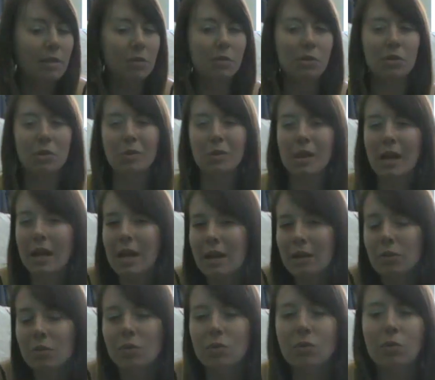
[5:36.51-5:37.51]
There was no
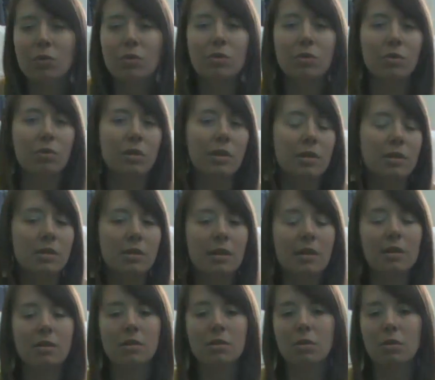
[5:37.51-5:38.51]
candles or
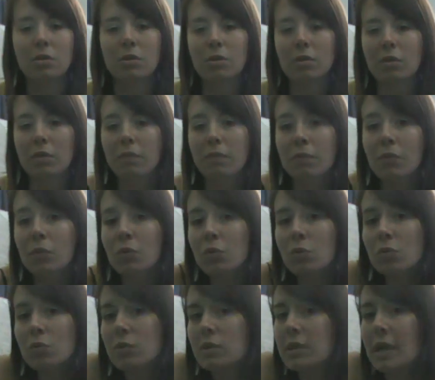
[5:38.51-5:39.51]
incense or
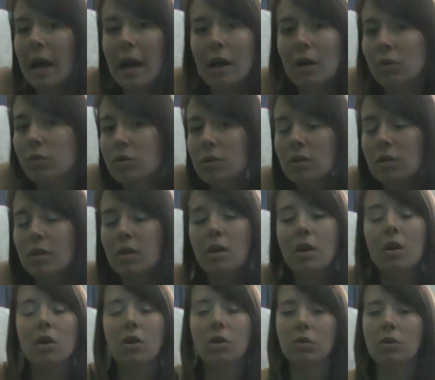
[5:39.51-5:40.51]
foods out
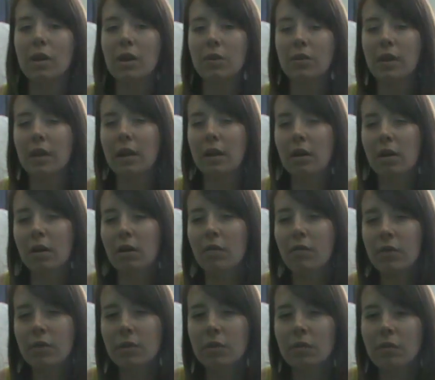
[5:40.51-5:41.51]
or anything
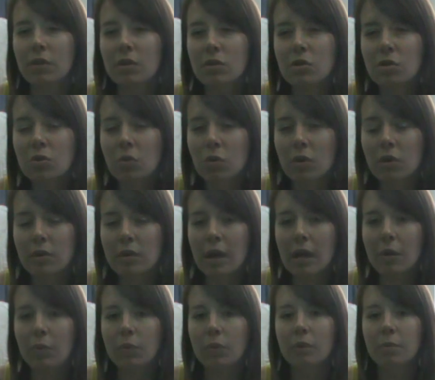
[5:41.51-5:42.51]
of the sort
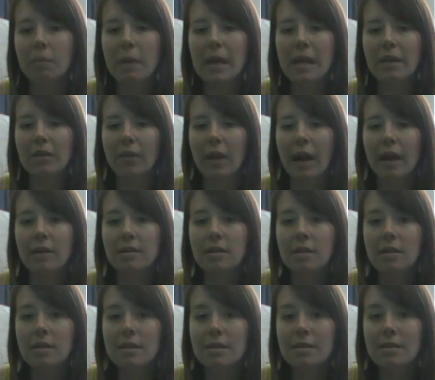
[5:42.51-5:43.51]
that would make
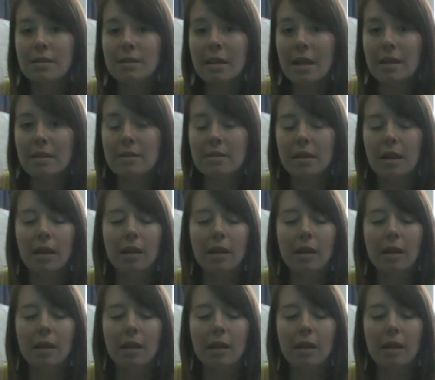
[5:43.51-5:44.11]
that scent.